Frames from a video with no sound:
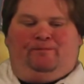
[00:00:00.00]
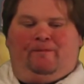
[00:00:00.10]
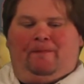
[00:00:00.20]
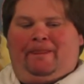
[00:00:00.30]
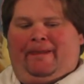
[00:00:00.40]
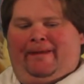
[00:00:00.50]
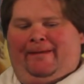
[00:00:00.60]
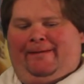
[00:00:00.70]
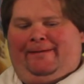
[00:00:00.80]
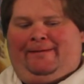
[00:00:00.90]

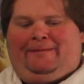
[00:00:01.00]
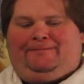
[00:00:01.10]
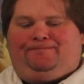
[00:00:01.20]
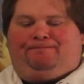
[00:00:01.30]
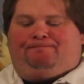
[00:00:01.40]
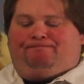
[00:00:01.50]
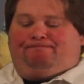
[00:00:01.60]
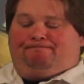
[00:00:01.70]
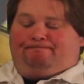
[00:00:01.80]
Nothing is said.